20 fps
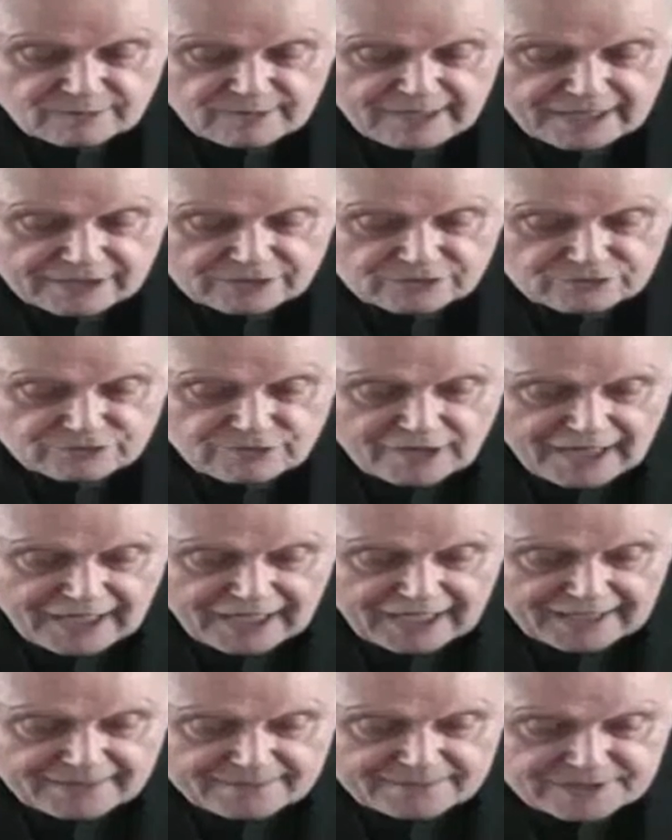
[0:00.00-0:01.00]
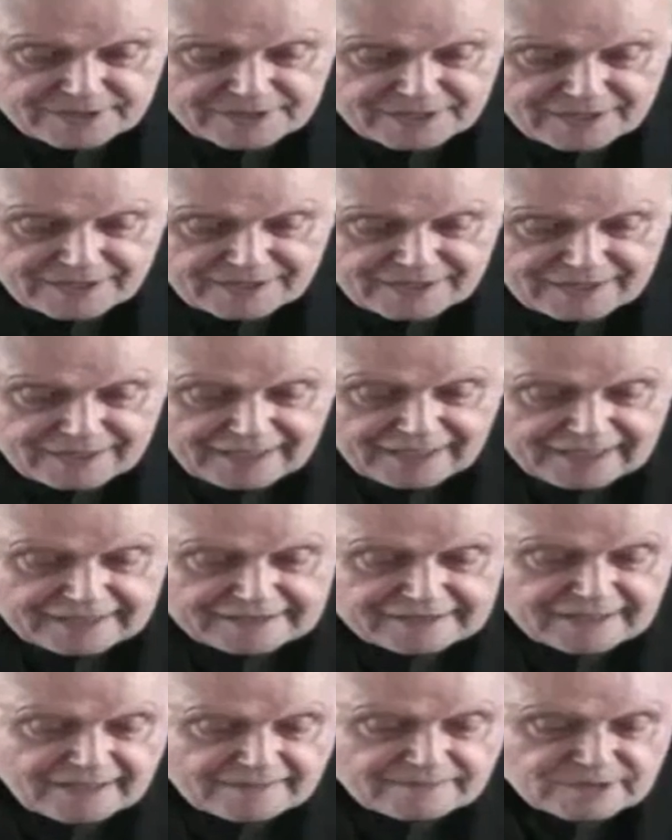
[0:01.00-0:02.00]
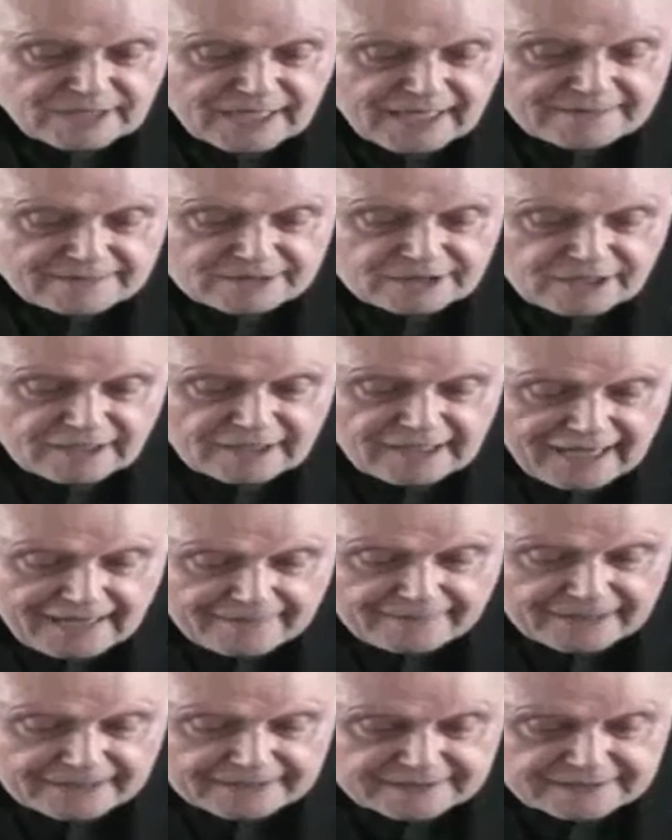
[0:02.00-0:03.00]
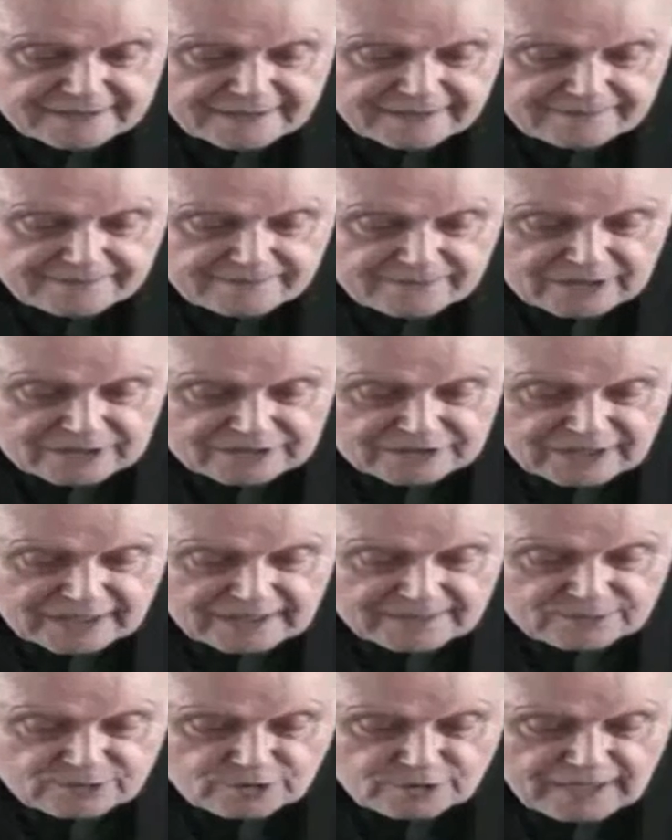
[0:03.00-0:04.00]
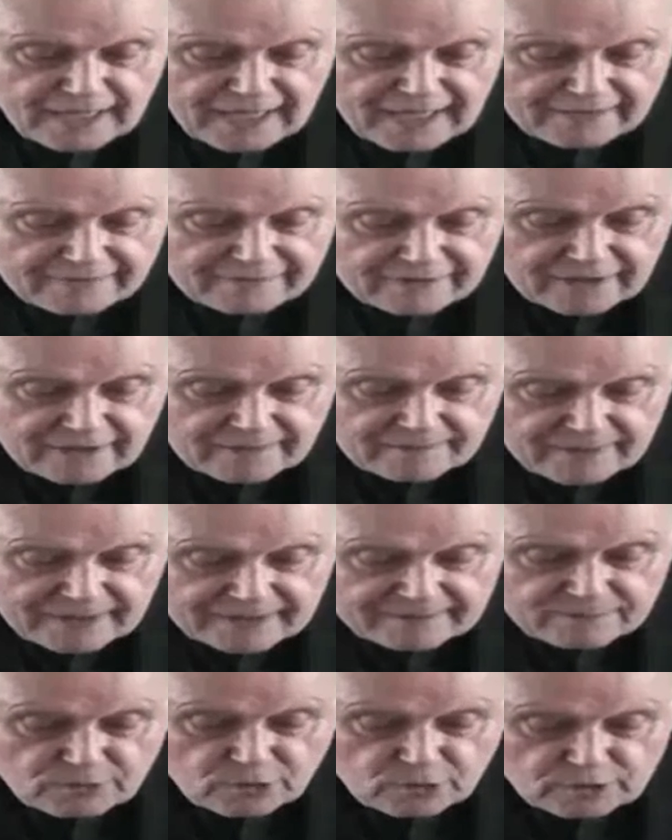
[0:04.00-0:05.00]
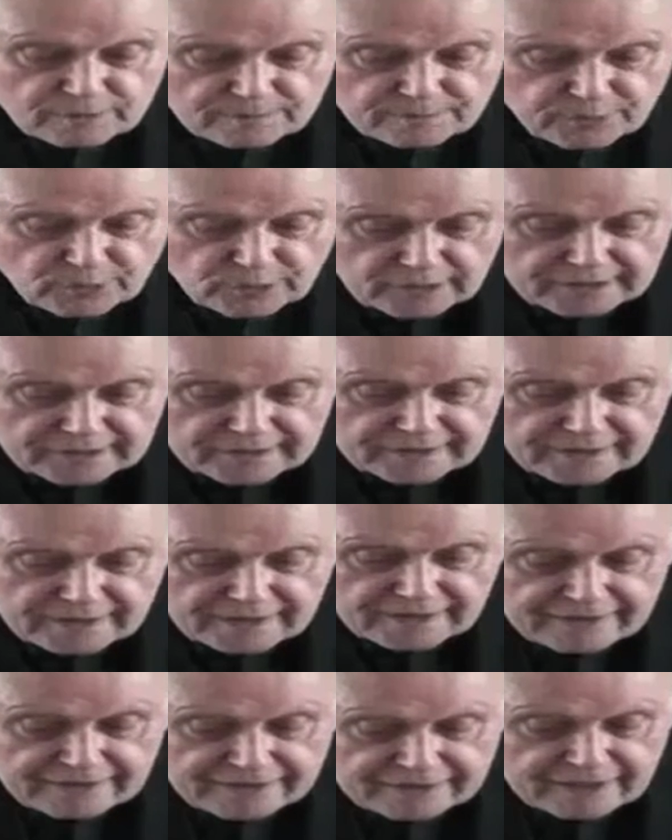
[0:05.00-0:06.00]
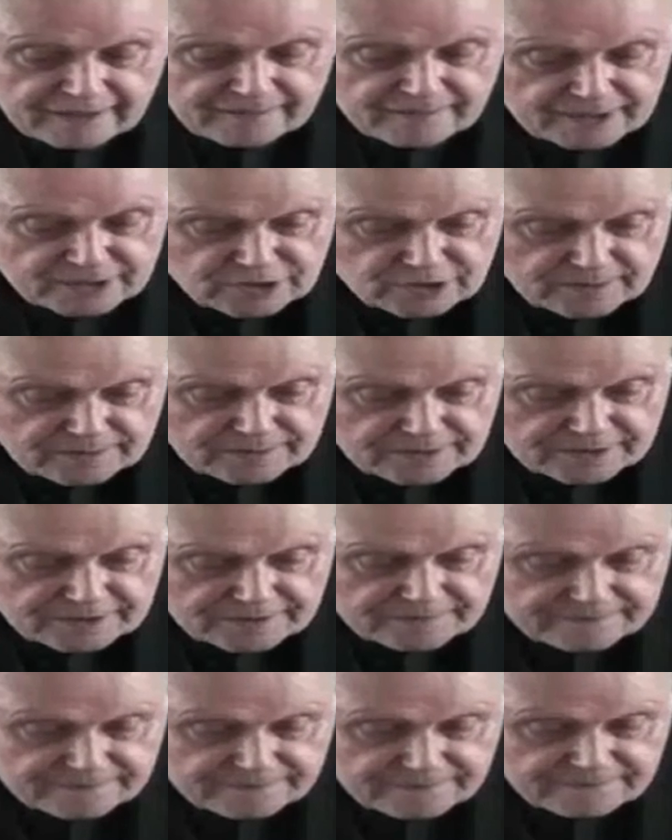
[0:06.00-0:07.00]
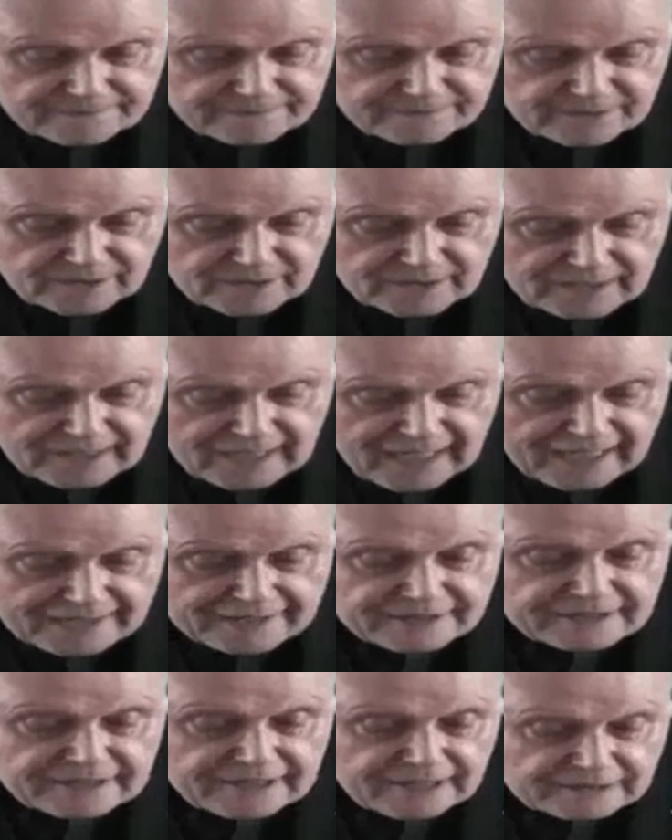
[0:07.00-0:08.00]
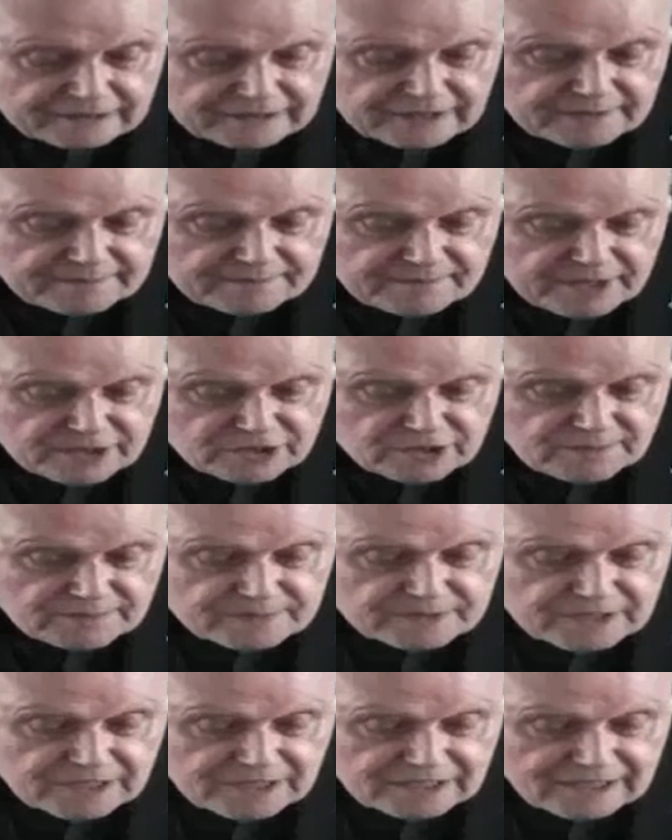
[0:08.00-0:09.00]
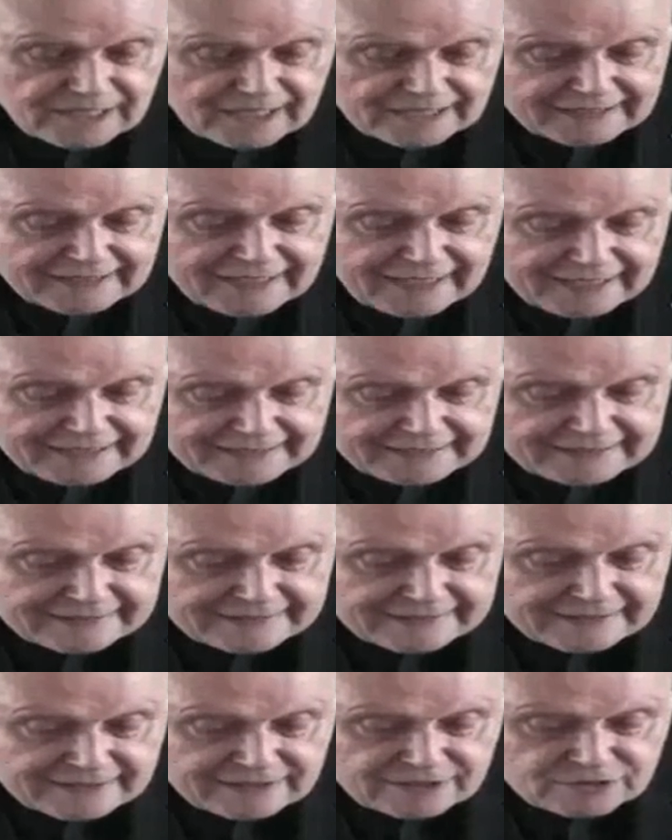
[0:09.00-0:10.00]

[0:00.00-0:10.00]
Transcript: The Celtic churches were rather loosely organized around tribes, and sometimes their abbots seem to have been more important than their bishops.